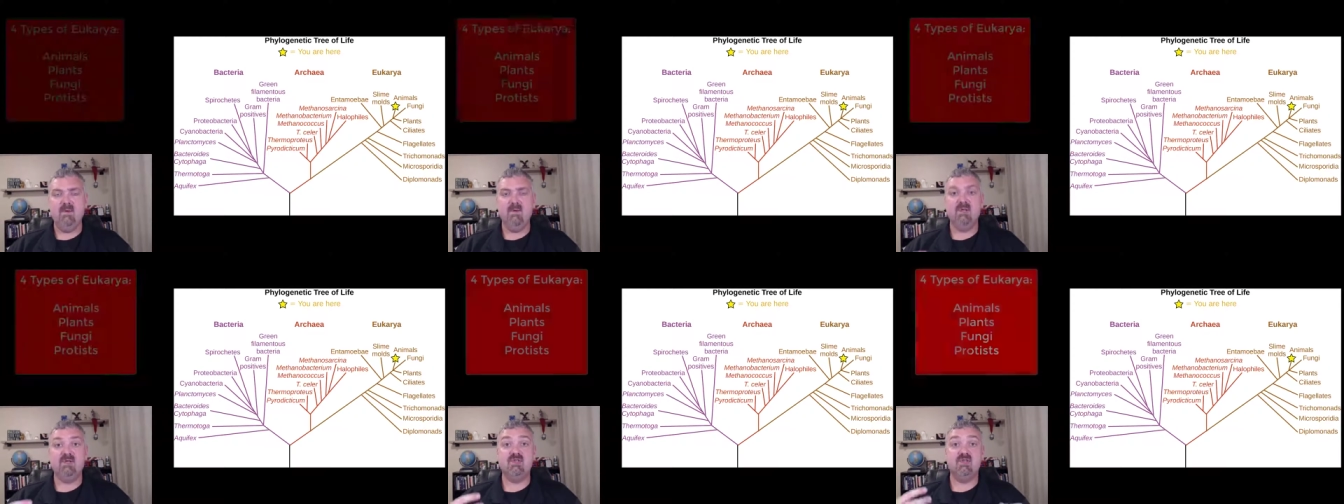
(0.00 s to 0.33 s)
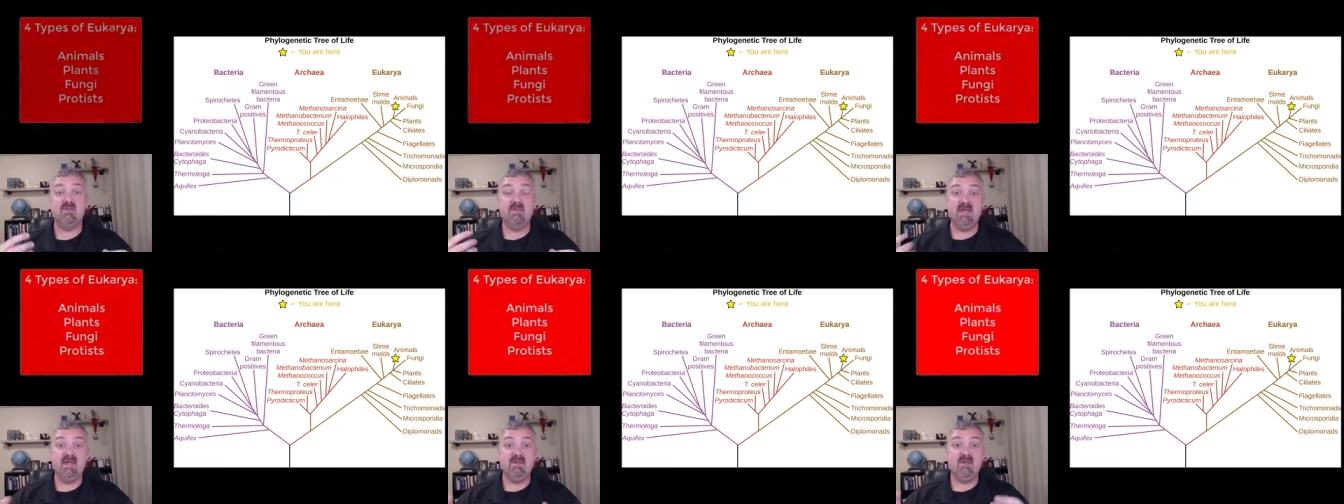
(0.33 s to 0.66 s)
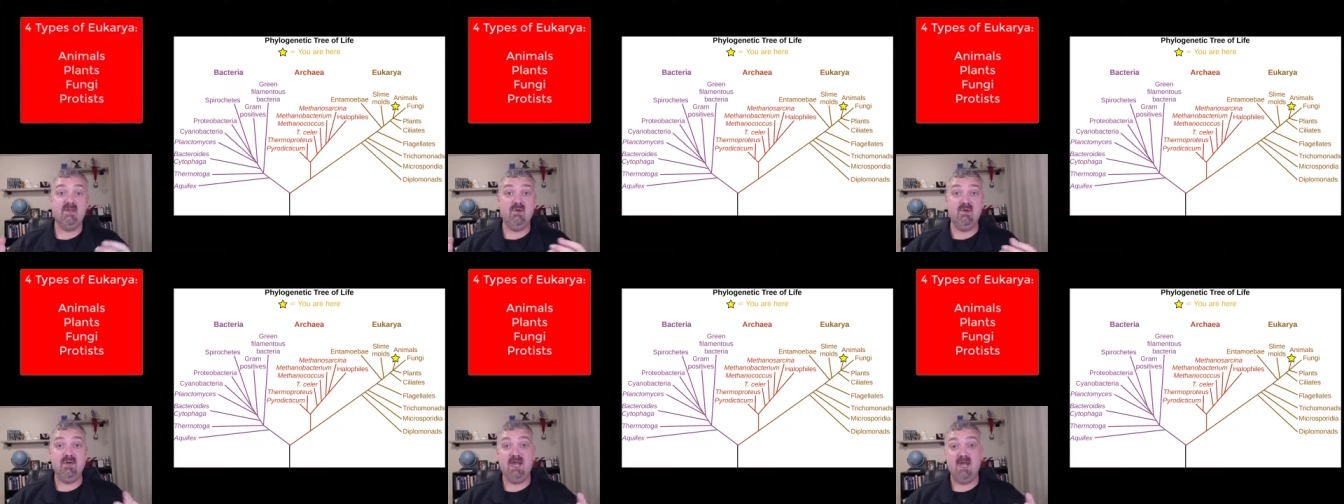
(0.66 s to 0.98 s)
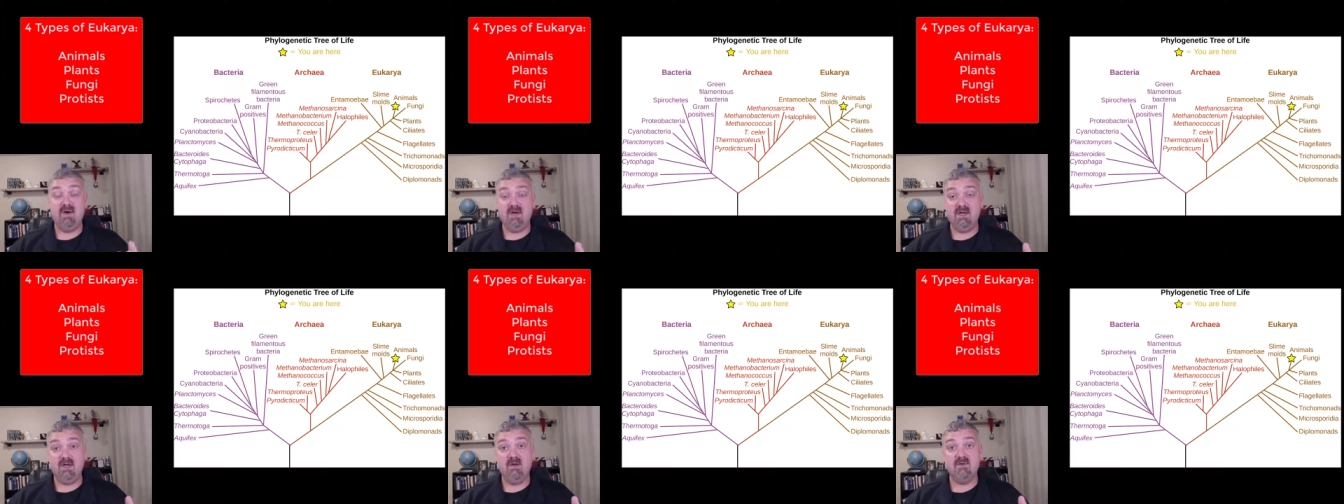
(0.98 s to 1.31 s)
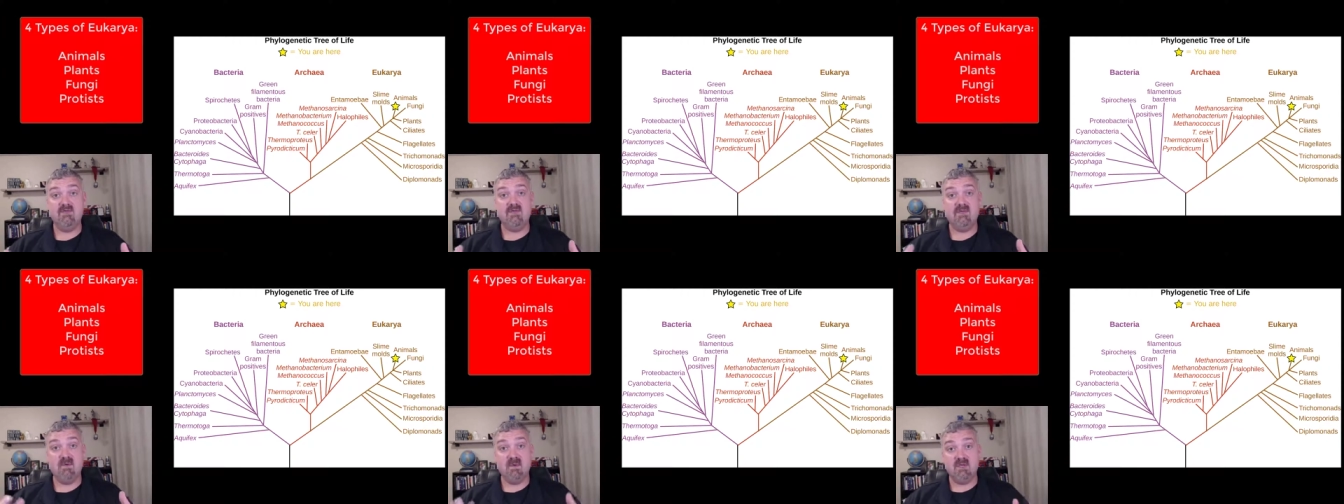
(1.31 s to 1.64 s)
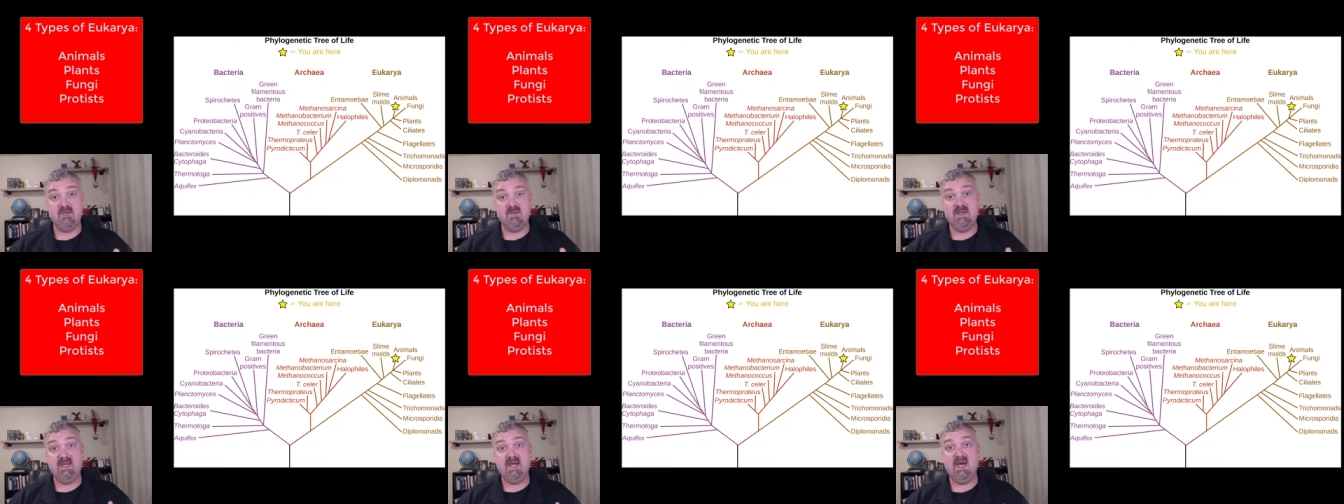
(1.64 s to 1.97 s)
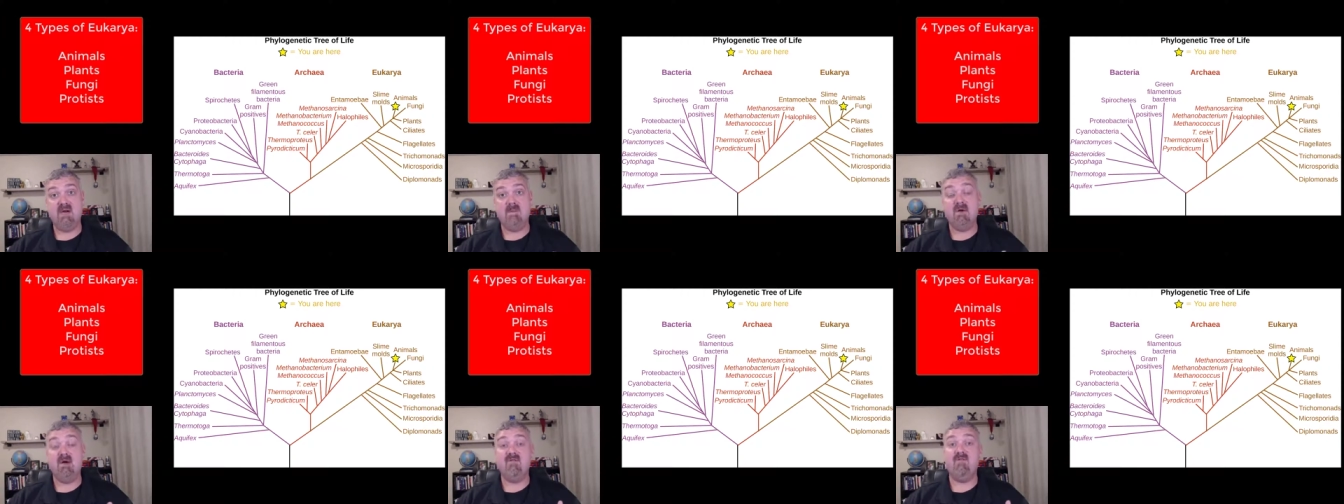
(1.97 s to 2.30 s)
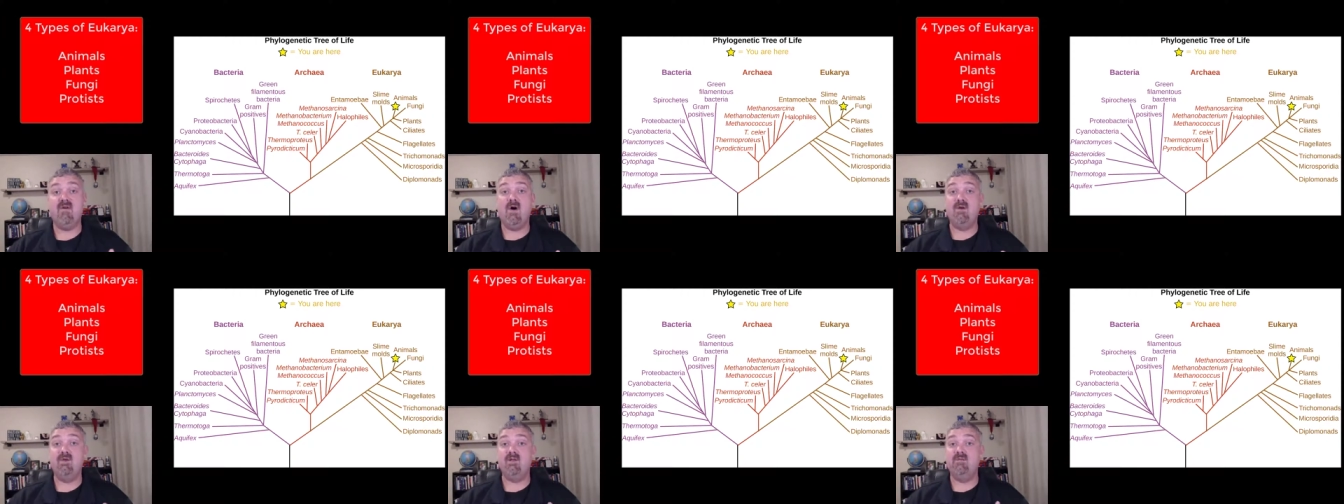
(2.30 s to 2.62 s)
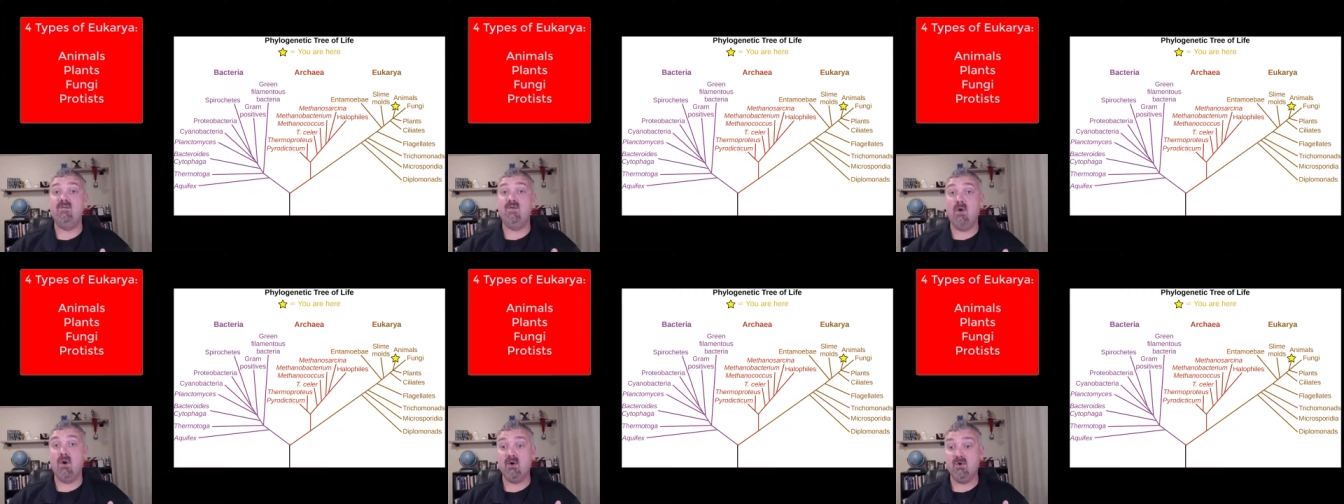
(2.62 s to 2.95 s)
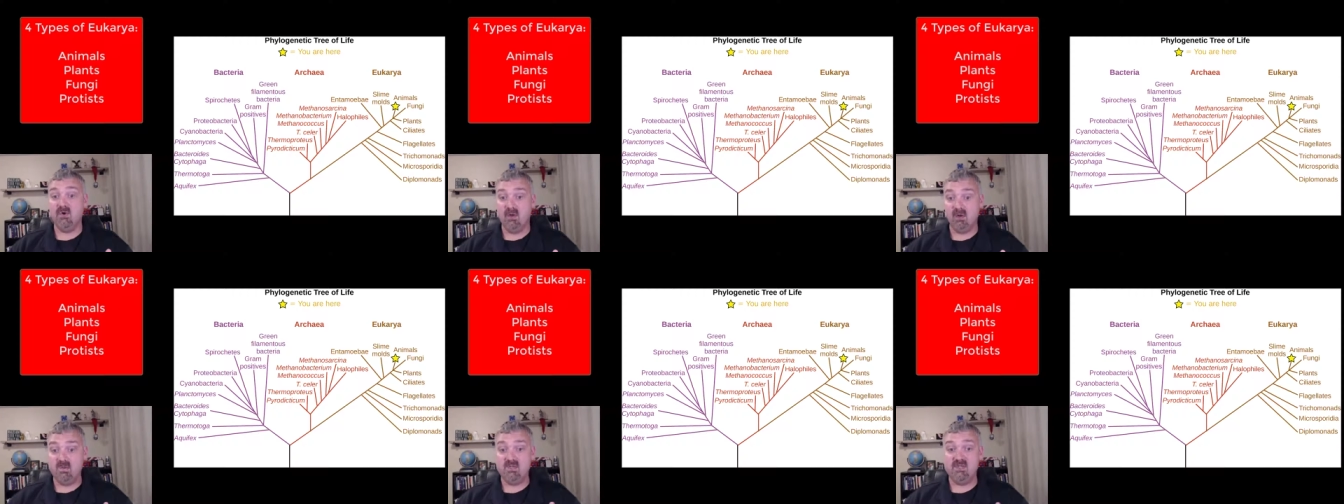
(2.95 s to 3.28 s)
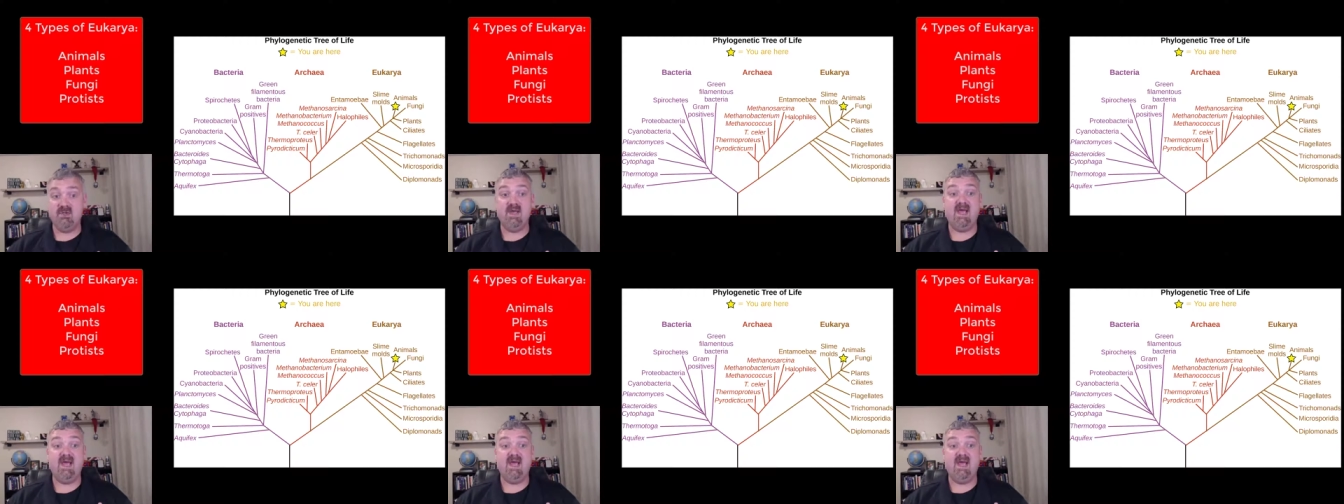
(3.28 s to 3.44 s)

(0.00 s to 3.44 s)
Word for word: which to me, the eukaryotes, the ones we care about, fall into four groups.